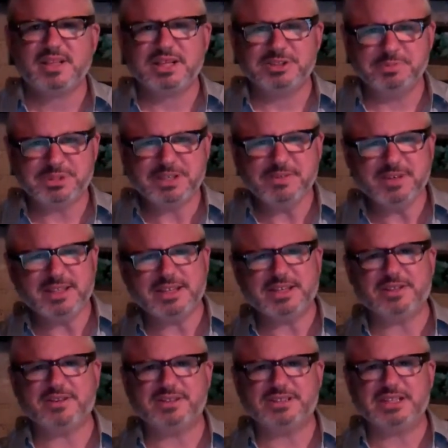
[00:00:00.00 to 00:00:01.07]
Specifically,
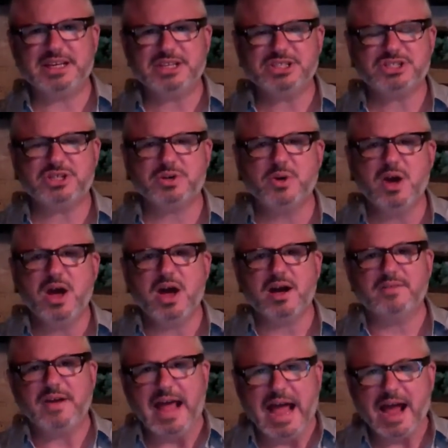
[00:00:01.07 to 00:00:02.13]
there is the issue
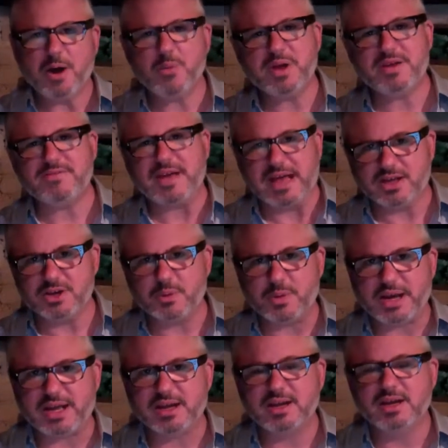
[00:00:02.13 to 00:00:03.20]
of how we
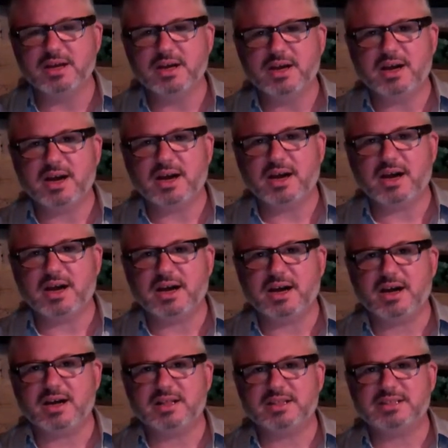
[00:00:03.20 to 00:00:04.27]
evaluate
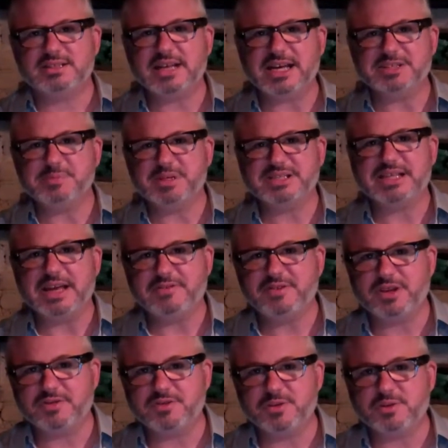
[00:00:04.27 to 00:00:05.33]
the seismic
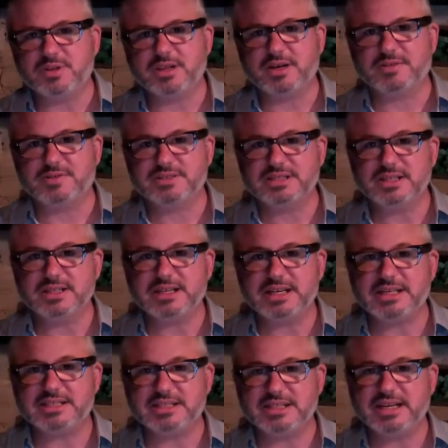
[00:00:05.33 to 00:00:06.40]
safety of nuclear
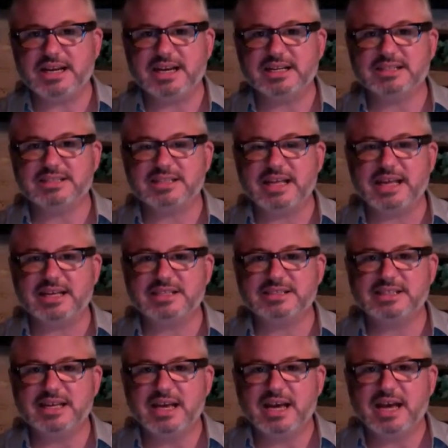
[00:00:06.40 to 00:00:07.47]
facilities in the United States,